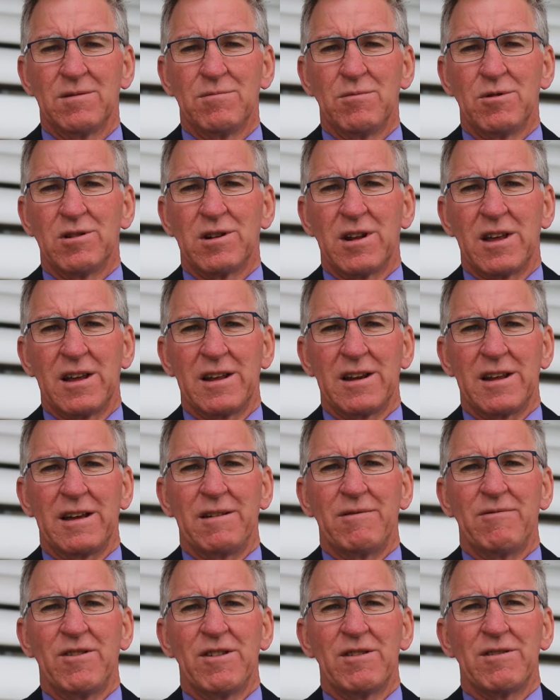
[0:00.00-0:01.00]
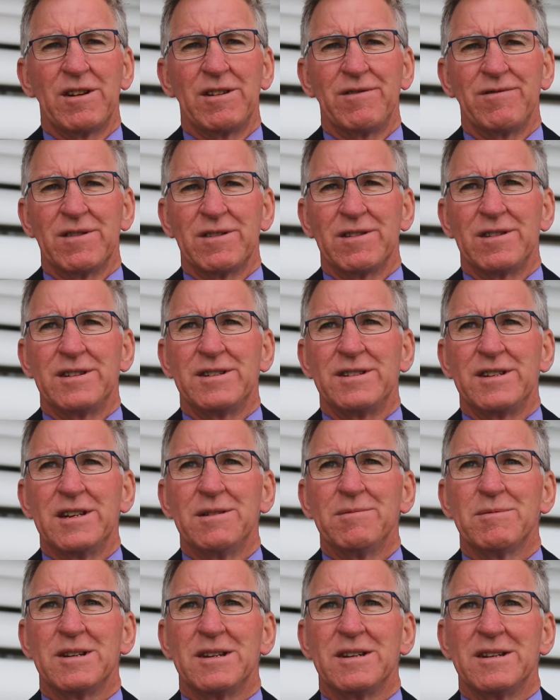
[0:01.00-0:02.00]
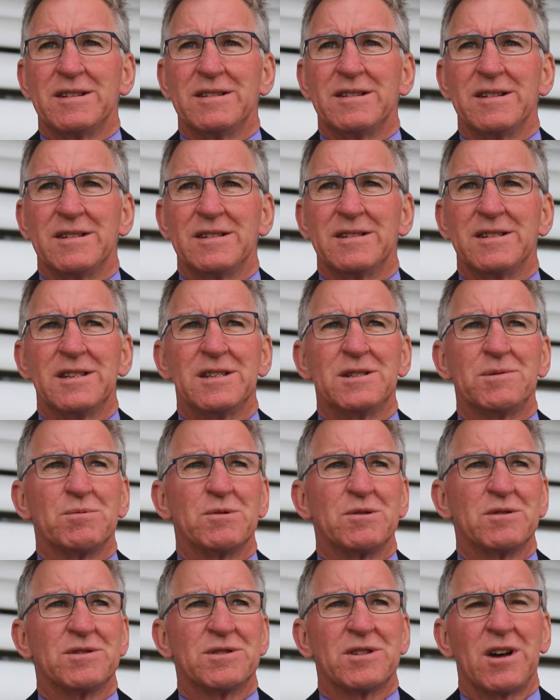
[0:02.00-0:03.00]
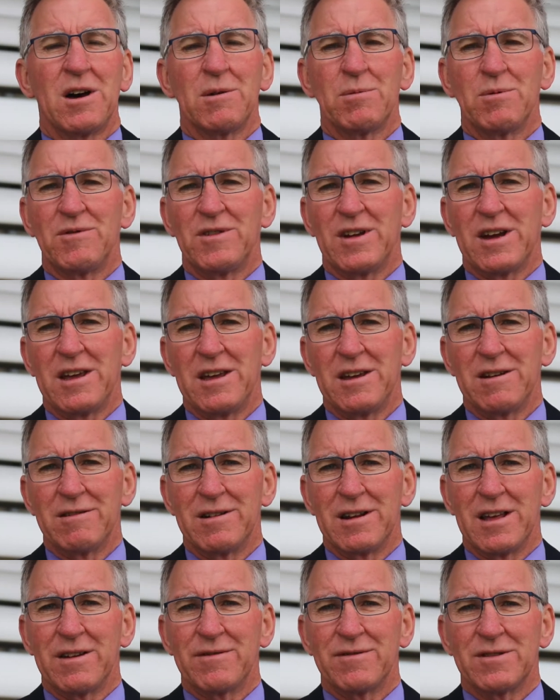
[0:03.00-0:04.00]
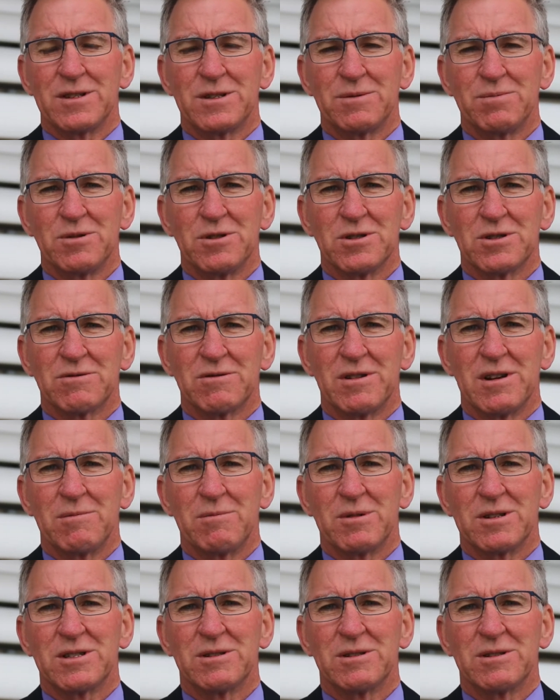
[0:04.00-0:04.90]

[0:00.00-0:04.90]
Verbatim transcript: Good morning in a very, very dim and dismal type of day here at Lavington Sports Ground,